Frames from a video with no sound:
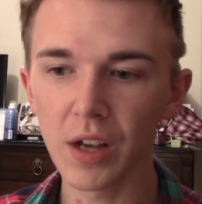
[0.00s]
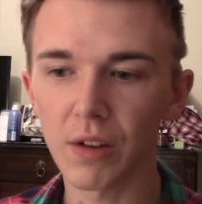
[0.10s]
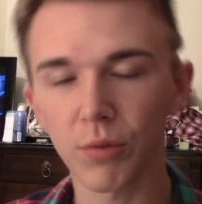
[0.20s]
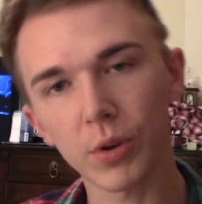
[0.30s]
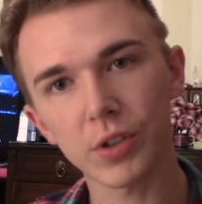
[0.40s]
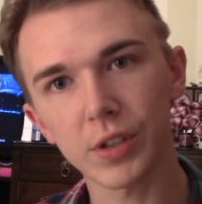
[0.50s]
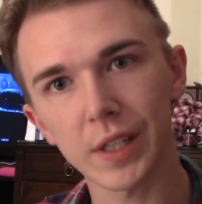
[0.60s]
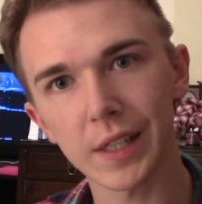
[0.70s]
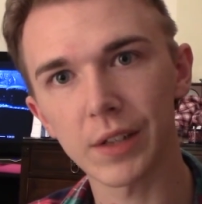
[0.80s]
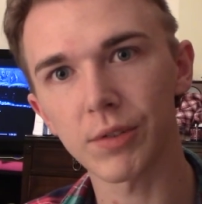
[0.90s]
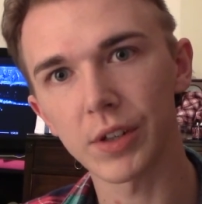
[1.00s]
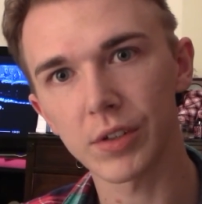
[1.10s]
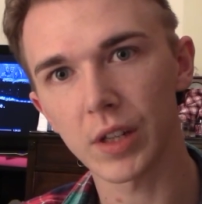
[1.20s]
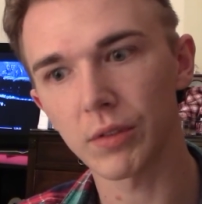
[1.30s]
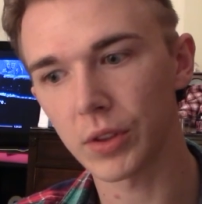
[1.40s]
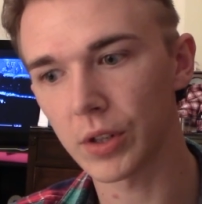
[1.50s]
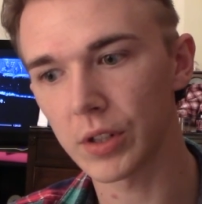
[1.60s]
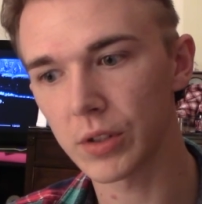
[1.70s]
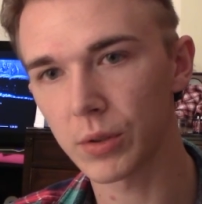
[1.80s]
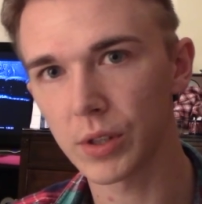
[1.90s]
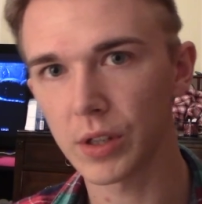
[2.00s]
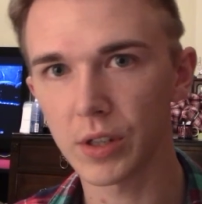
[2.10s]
Unfortunately, I didn't reach level 32 here.